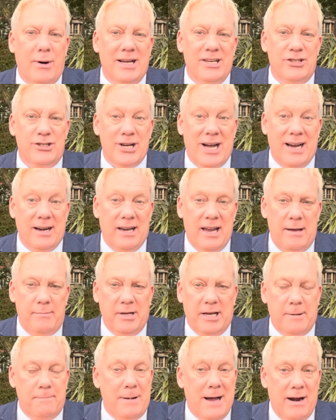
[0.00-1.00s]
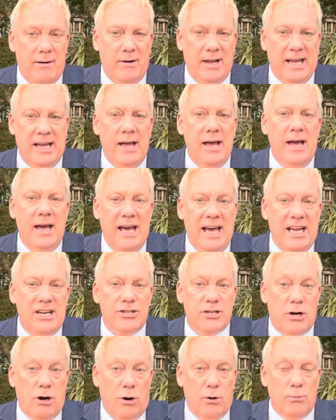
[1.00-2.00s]
and Jack Lemmon, apparently
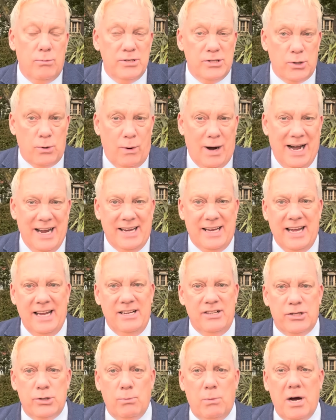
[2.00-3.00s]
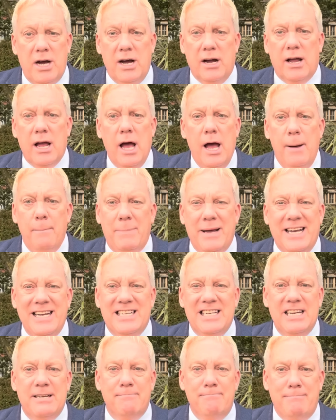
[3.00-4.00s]
Hitchcock was quite keen to work, but he
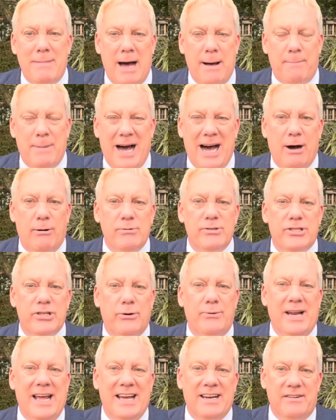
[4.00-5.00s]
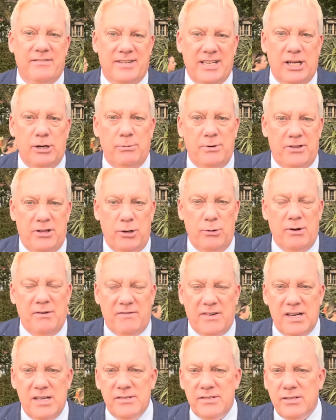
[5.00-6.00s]
didn't map out. Tony had a deal with
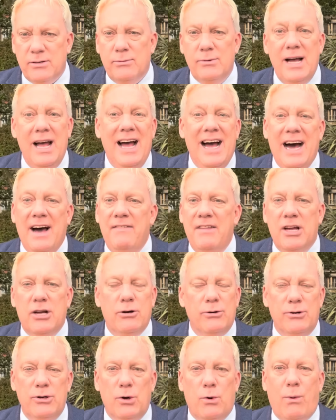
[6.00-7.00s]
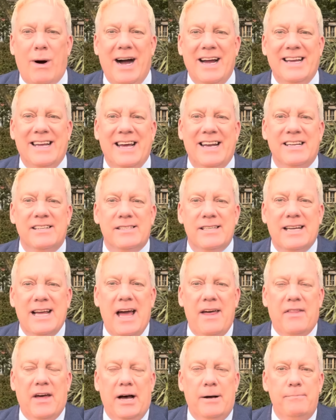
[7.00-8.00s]
Universal, and they couldn't quite get it
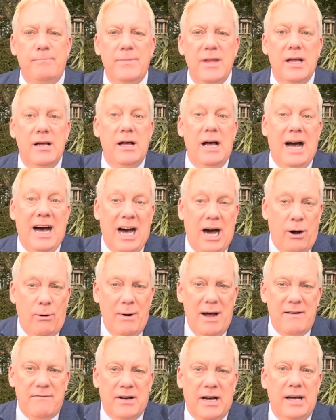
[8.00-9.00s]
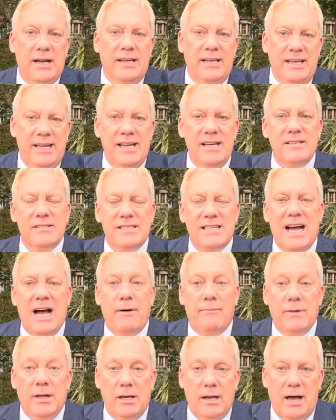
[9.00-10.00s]
together. However, years
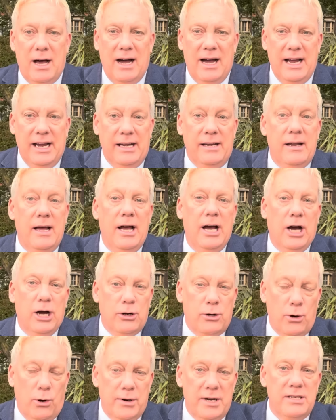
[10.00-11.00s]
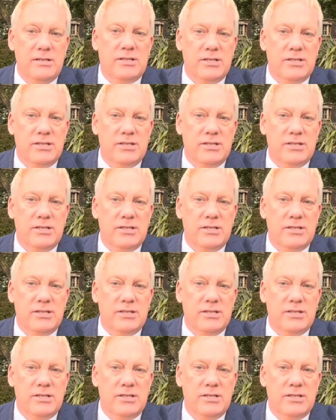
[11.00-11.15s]
down the line, according